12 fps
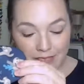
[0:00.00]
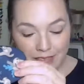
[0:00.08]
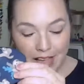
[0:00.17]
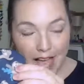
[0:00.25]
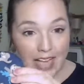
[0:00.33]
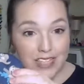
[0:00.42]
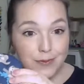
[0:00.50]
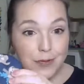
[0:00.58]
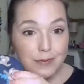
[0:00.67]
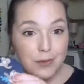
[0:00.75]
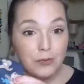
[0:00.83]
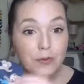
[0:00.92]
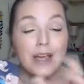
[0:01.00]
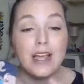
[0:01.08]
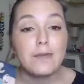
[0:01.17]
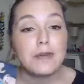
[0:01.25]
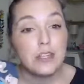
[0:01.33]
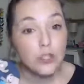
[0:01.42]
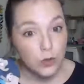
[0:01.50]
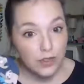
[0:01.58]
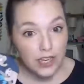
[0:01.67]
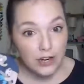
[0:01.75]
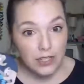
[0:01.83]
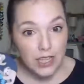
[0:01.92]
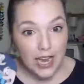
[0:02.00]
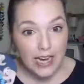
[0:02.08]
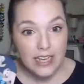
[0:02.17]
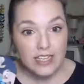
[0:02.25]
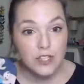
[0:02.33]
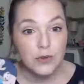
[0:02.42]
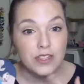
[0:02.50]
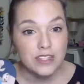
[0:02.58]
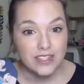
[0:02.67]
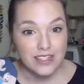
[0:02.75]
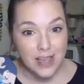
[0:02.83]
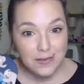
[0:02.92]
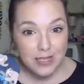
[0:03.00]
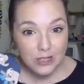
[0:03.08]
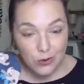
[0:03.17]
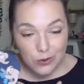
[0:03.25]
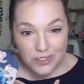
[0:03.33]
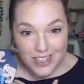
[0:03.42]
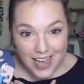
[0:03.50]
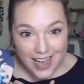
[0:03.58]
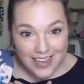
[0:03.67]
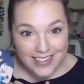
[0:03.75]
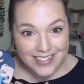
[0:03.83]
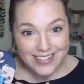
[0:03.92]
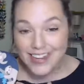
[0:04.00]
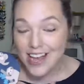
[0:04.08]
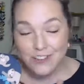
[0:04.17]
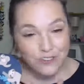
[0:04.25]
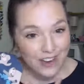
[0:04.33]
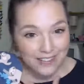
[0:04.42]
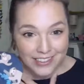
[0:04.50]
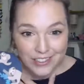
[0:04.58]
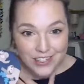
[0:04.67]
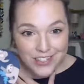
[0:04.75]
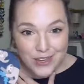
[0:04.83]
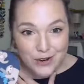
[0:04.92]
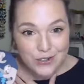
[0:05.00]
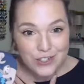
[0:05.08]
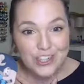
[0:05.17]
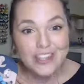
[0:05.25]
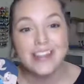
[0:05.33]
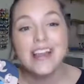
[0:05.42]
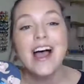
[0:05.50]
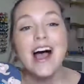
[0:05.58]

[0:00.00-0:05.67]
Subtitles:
That has been milled by a company in North Carolina. So it is semi-local to us, not traveling across the ocean.